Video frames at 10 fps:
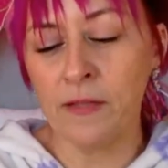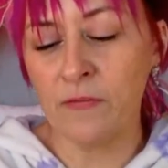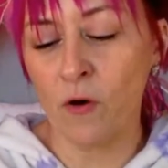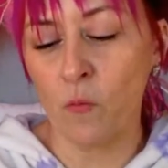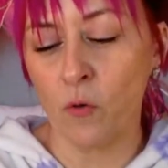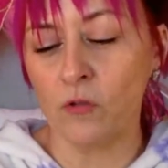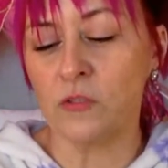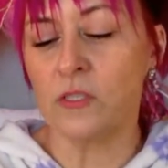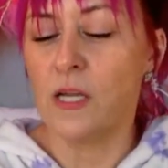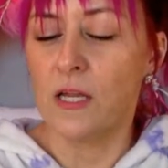I believe
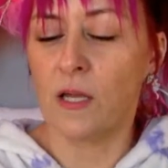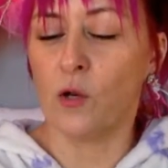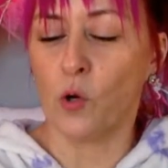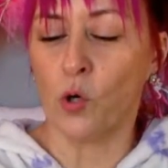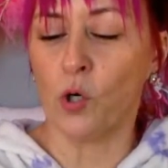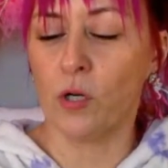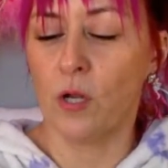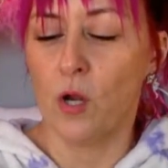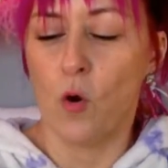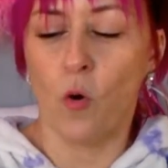our words can
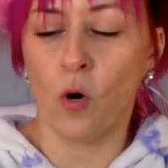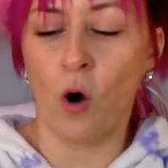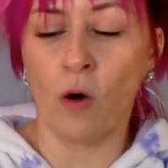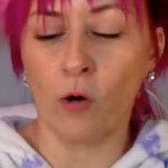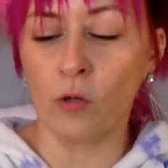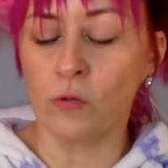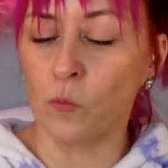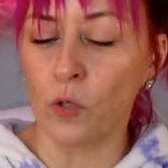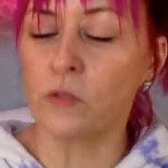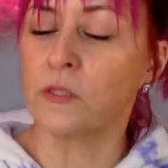hurt or
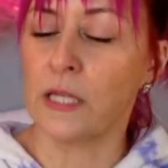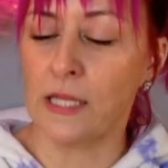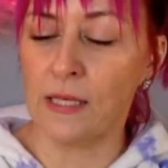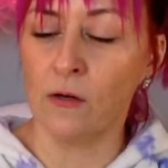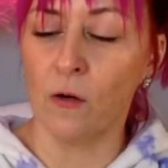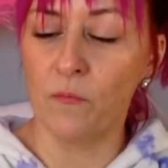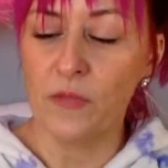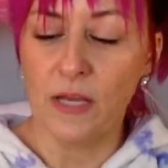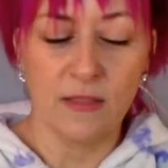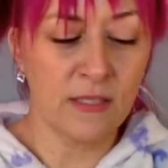our words can
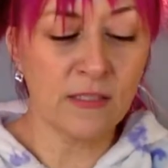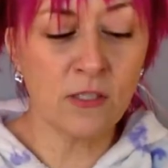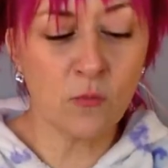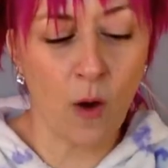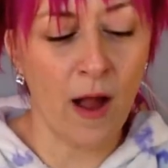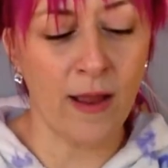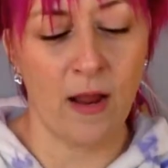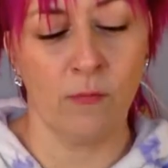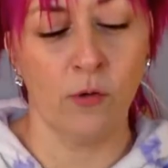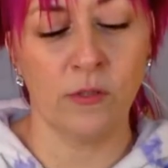heal. This is
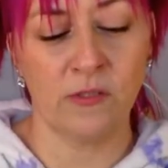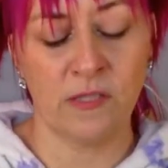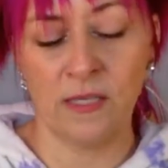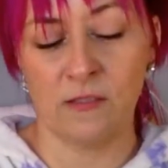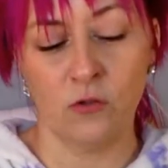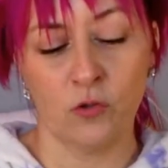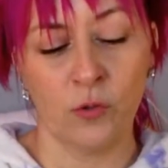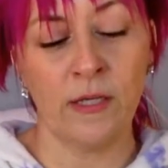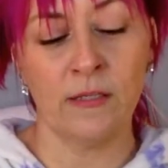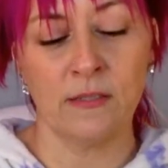why I wrote
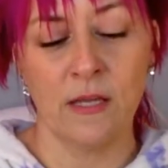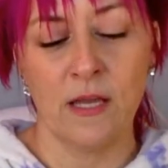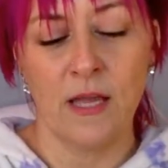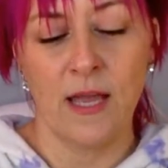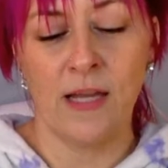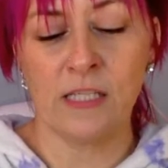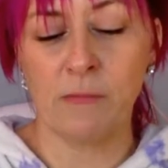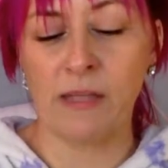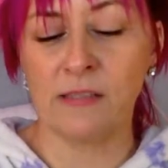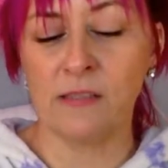Seeds and Trees.
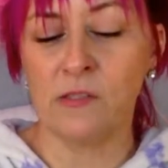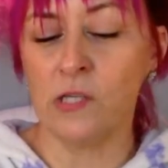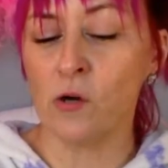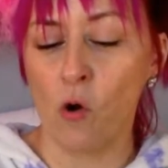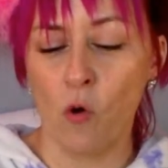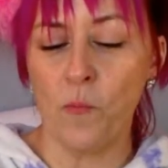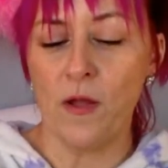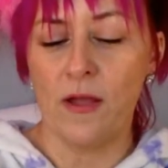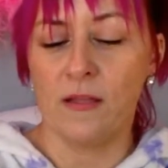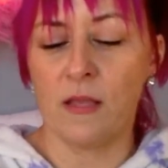It is my
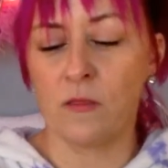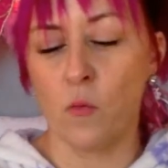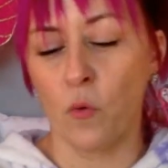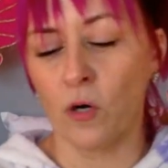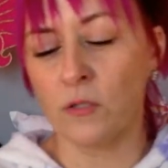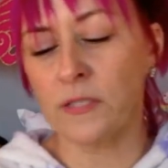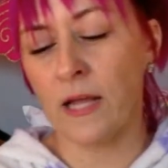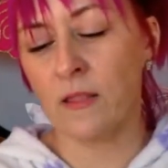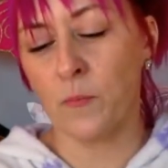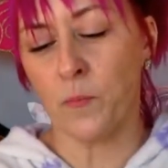sincere hope that the
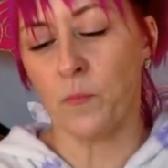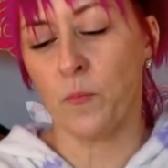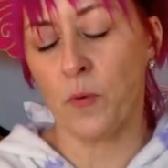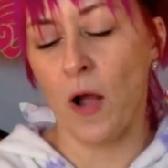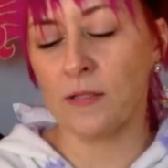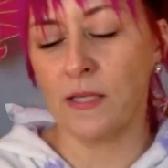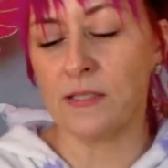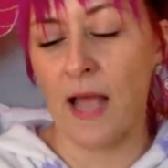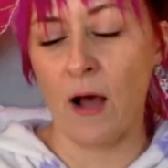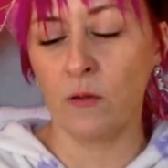words and the
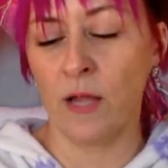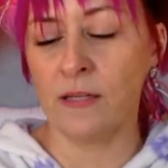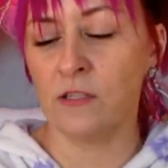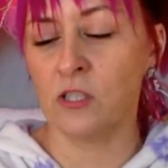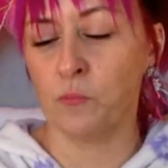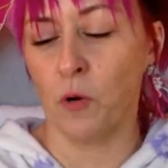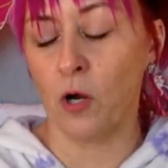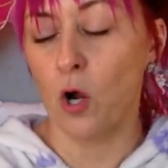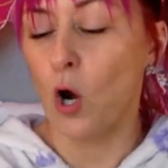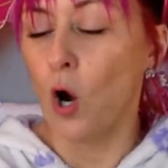process outlined in
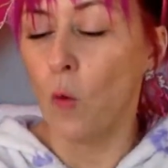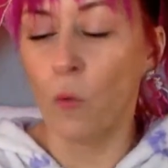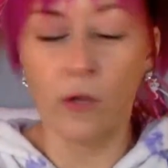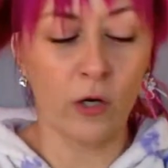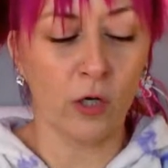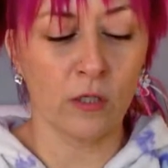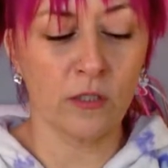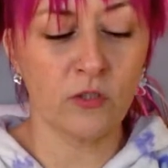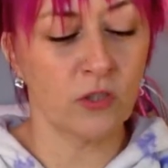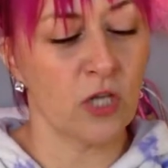this book will
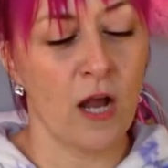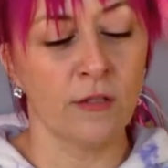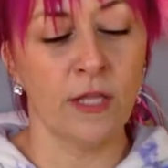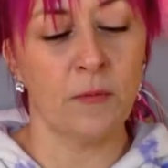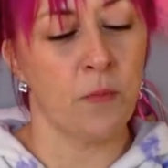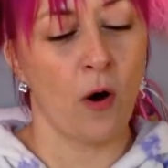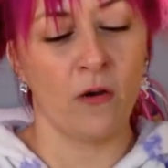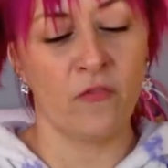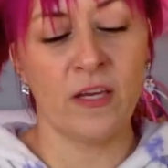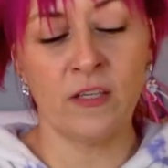encourage the
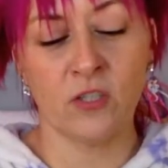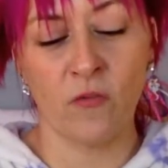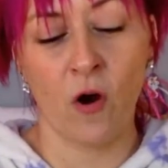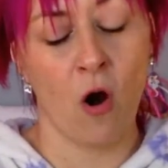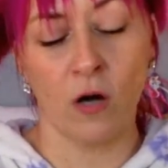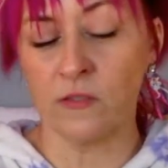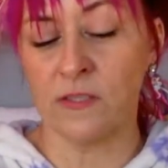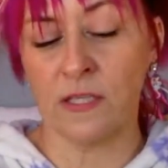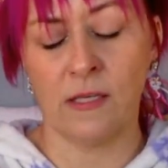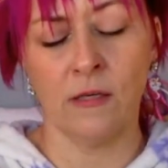childlike part of each of our
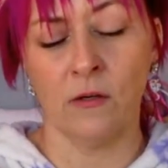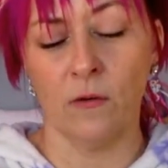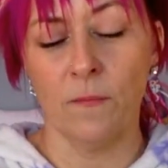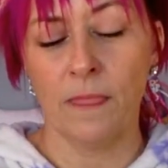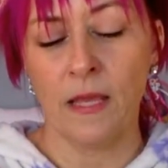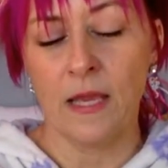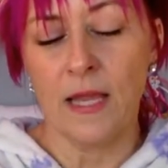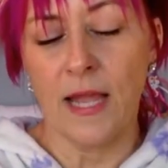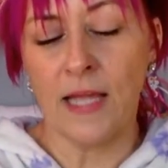hearts to heal.